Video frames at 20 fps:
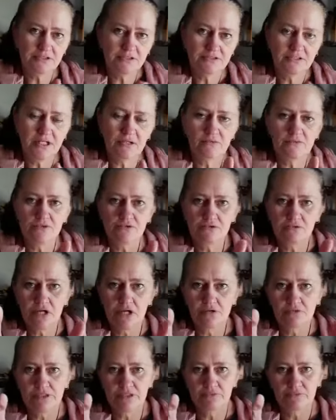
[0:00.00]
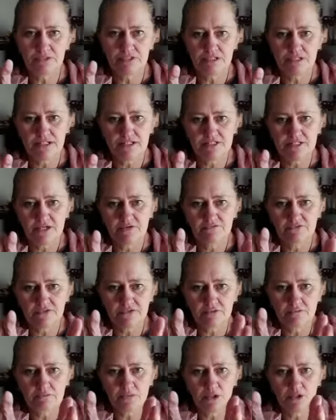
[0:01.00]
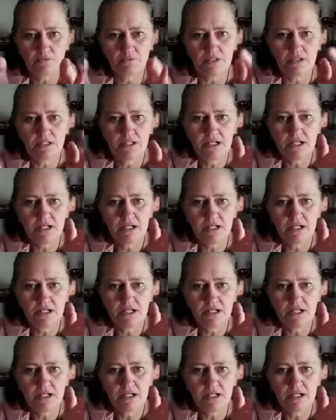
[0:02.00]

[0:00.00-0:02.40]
that we're all holding within ourselves at the moment.